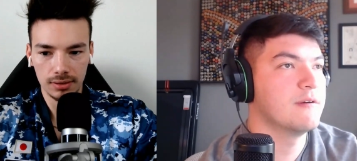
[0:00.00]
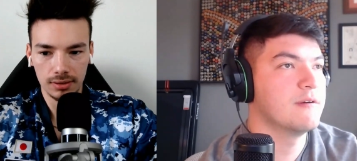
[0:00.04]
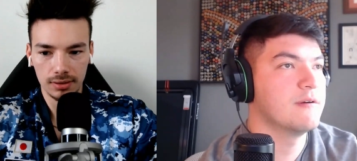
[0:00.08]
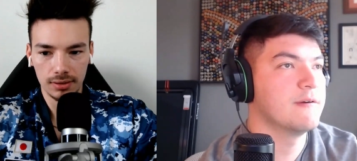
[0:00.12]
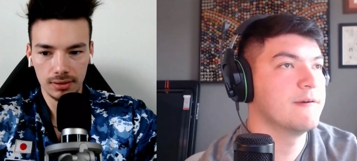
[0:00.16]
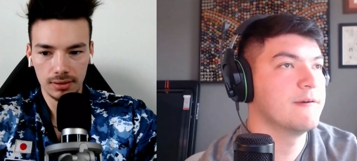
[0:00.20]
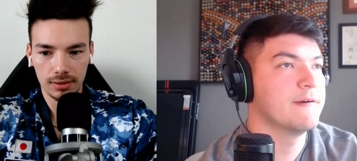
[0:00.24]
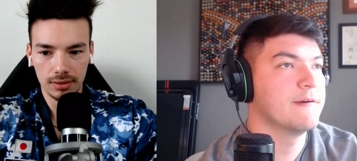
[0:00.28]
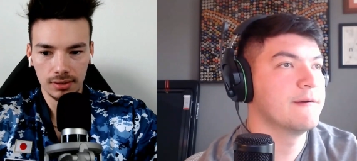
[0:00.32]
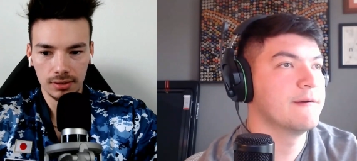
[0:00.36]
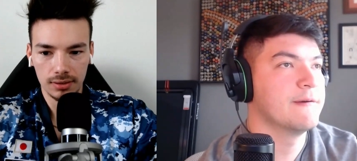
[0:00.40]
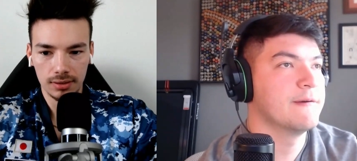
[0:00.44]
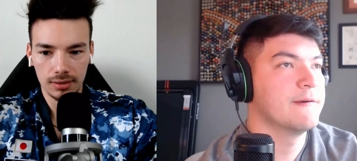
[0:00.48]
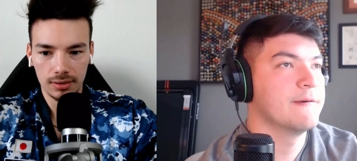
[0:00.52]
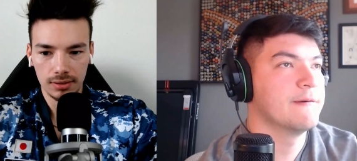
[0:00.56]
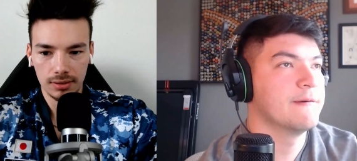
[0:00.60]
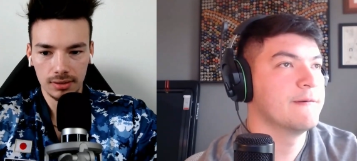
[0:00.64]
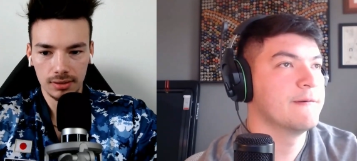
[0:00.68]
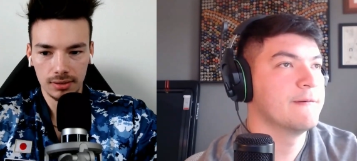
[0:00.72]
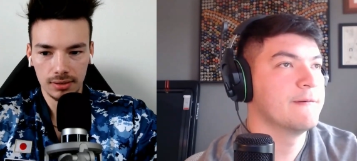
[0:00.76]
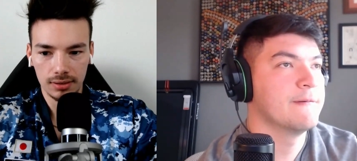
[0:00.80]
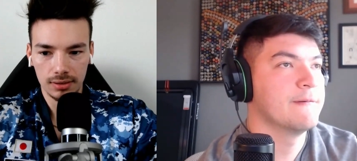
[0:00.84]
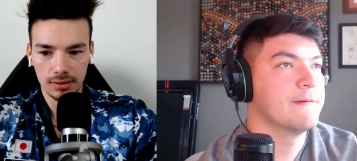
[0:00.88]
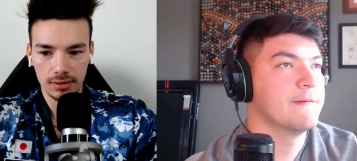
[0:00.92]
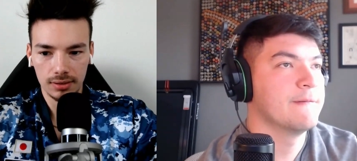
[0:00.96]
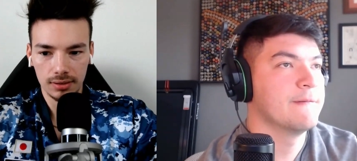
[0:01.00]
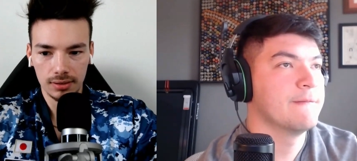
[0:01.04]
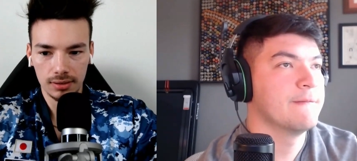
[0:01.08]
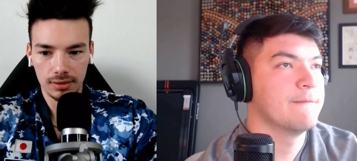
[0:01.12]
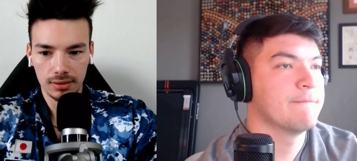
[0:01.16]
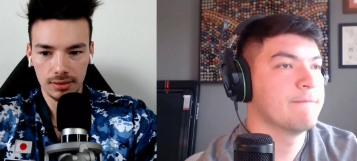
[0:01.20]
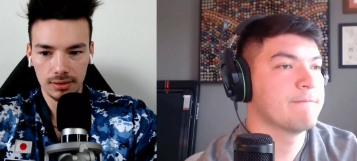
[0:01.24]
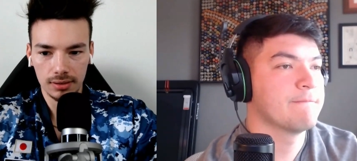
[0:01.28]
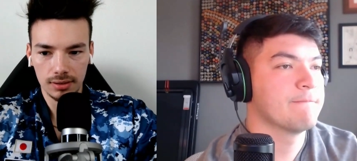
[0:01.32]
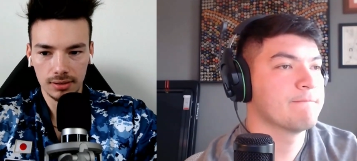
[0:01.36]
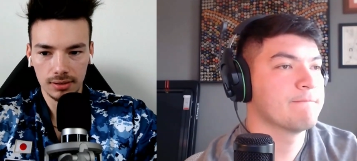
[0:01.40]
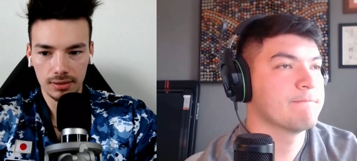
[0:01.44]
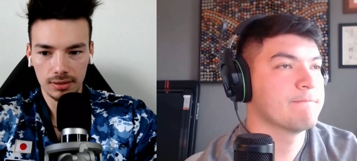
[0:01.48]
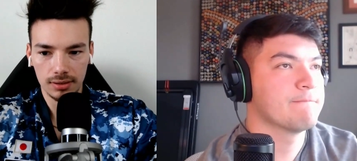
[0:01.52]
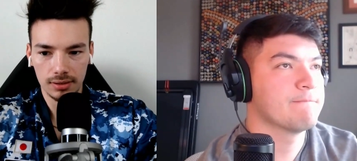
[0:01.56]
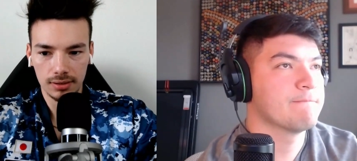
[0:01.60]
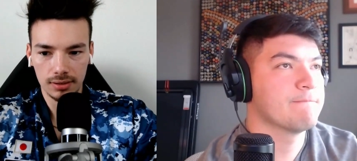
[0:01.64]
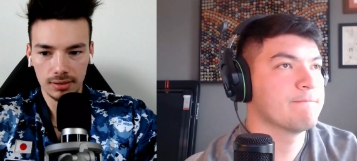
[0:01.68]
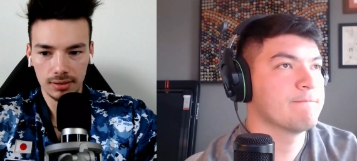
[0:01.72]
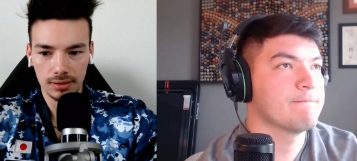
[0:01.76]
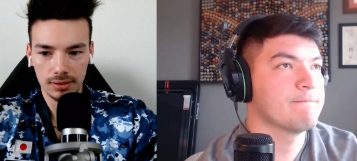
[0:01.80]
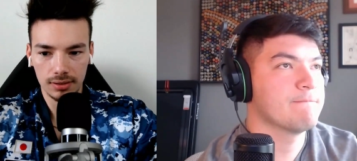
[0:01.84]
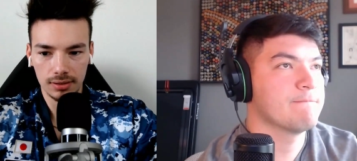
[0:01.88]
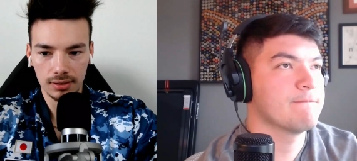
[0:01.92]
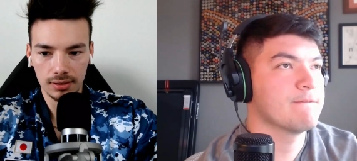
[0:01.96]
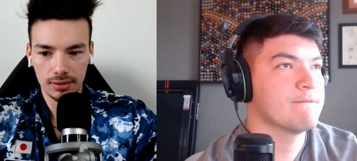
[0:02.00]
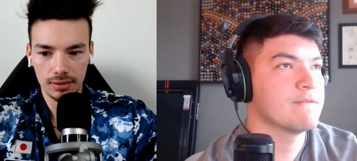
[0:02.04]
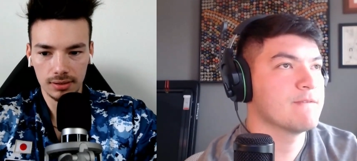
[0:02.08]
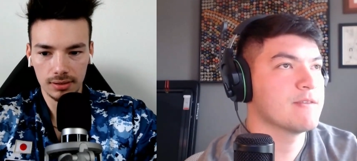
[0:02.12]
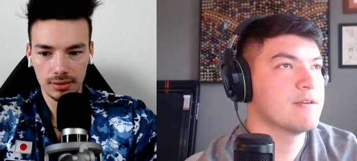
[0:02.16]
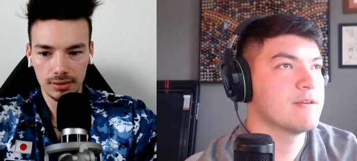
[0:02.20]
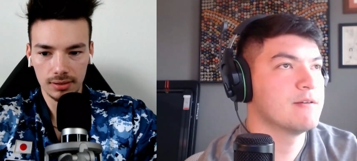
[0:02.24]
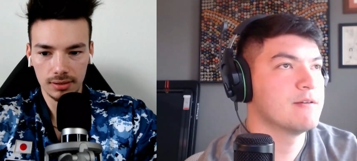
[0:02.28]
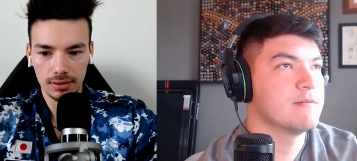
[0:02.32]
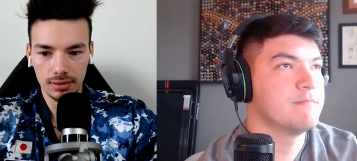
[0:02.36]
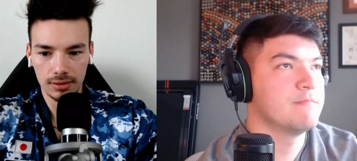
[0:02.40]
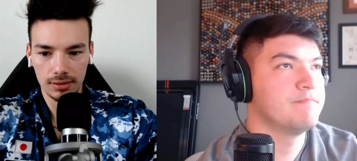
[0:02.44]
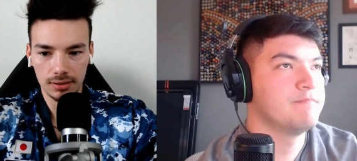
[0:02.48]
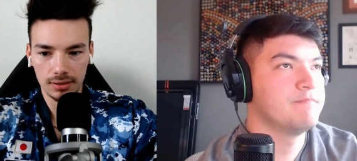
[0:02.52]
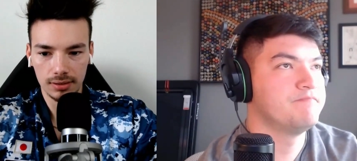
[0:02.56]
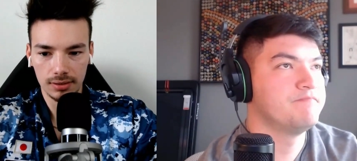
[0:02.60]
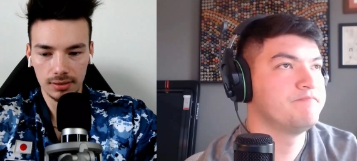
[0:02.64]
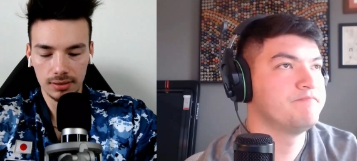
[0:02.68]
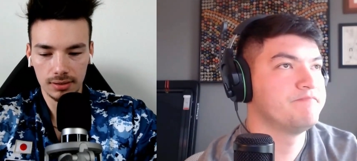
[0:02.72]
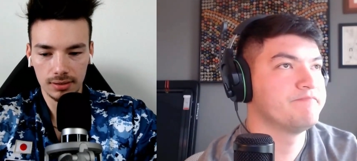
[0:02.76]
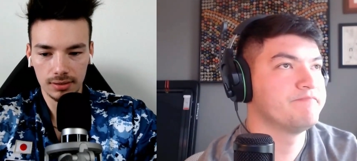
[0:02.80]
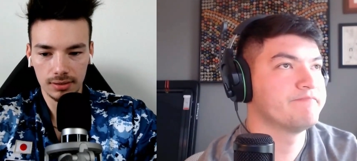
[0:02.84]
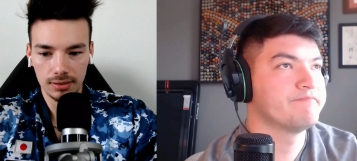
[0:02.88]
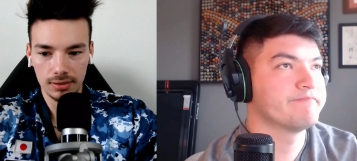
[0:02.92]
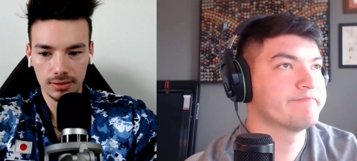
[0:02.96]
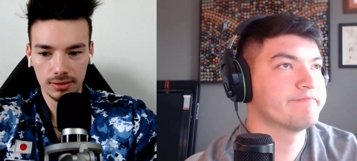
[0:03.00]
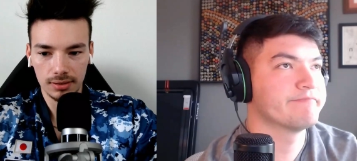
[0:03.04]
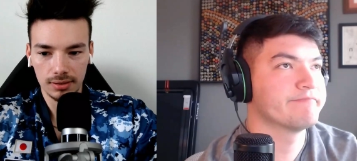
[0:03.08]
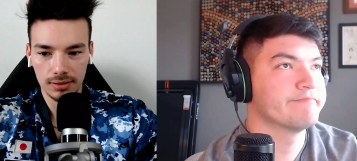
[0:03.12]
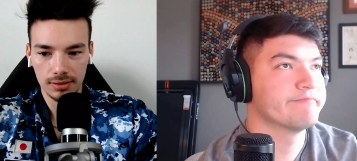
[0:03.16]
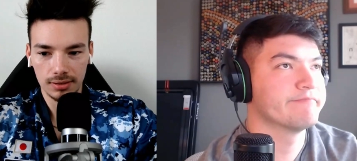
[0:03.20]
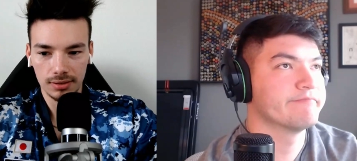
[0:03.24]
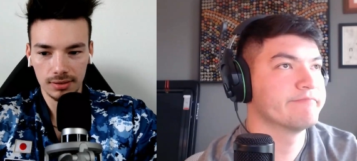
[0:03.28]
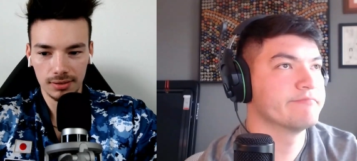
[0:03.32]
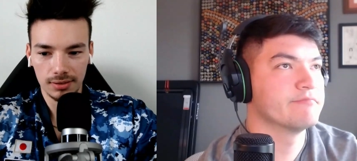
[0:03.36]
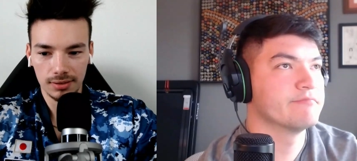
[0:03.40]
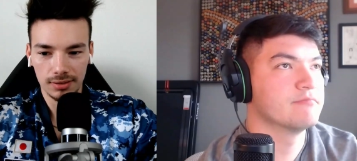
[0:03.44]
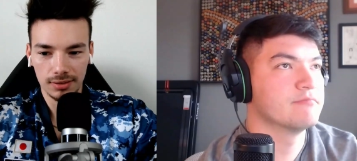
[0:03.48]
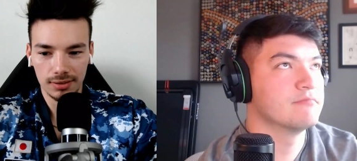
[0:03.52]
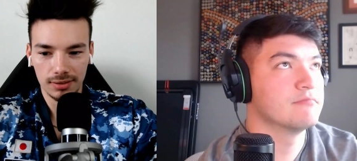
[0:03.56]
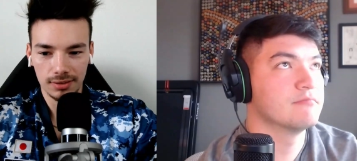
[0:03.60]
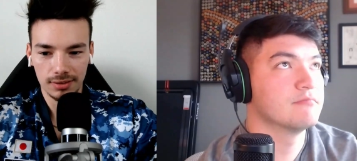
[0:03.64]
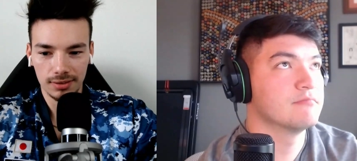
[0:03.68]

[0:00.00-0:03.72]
(no one is talking)